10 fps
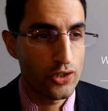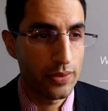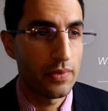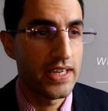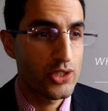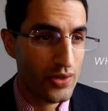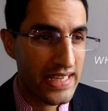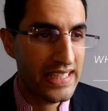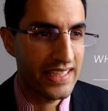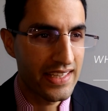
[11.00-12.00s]
during my
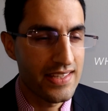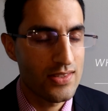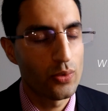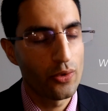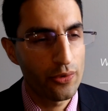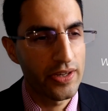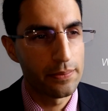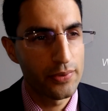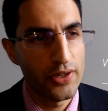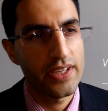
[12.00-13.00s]
training years, authoring a
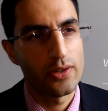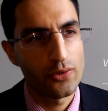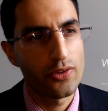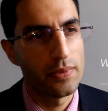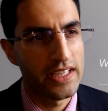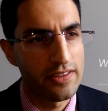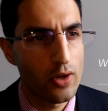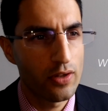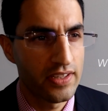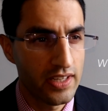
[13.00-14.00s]
book and also being
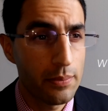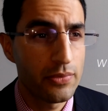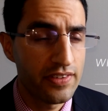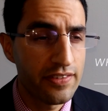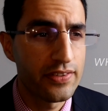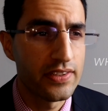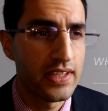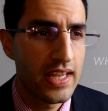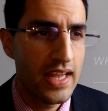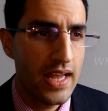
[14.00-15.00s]
involved in a number of different
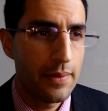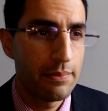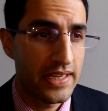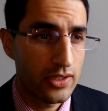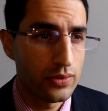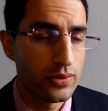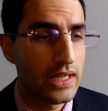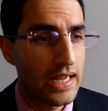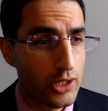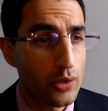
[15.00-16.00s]
medical
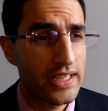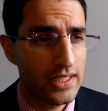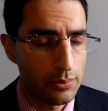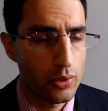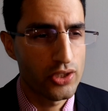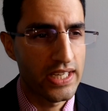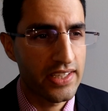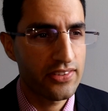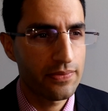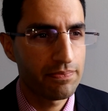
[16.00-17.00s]
uh, curriculum
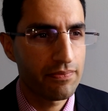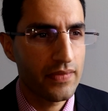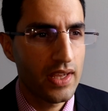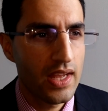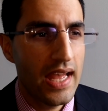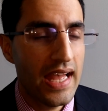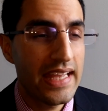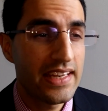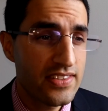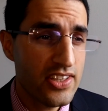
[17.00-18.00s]
projects.
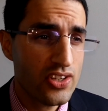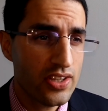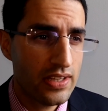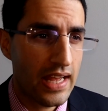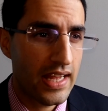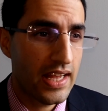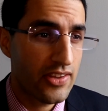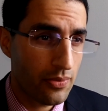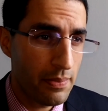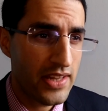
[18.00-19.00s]
In addition, uh,
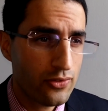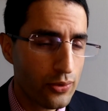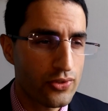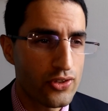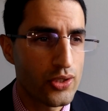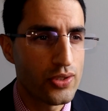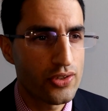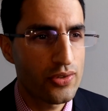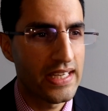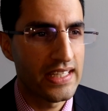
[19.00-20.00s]
as a mentor to junior
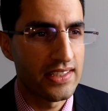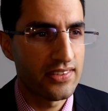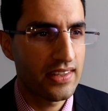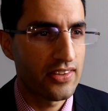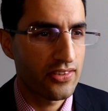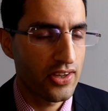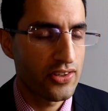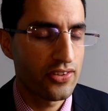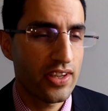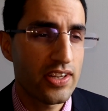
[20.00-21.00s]
trainees and
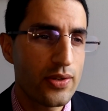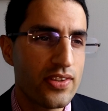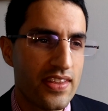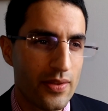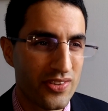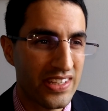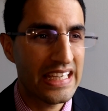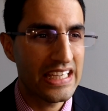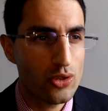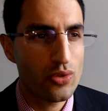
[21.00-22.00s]
surgeons, I noticed there was a
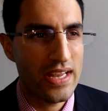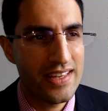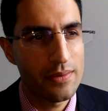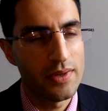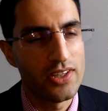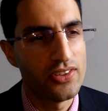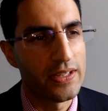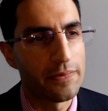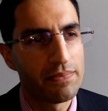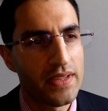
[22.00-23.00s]
key trend emerging